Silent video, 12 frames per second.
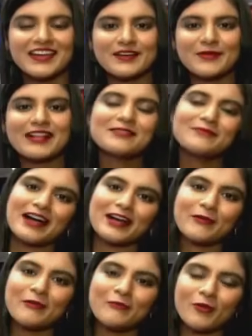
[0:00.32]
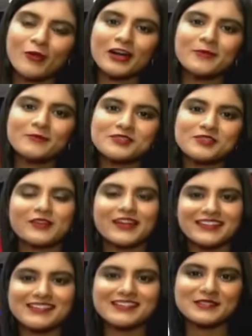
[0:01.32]
Welcome back. We woke up to
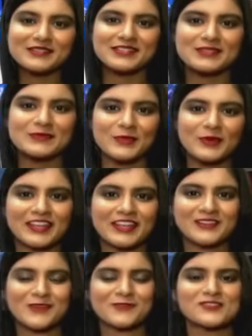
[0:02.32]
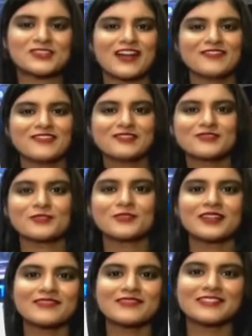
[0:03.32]
great news this morning of javelin
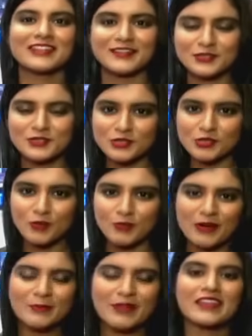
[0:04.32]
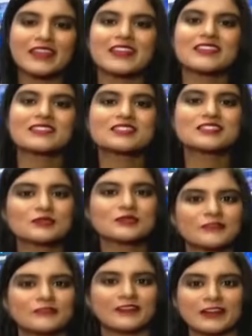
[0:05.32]
thrower Neeraj Chopra making it to
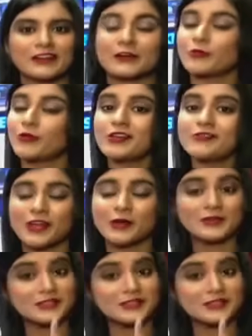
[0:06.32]
the final and qualifying with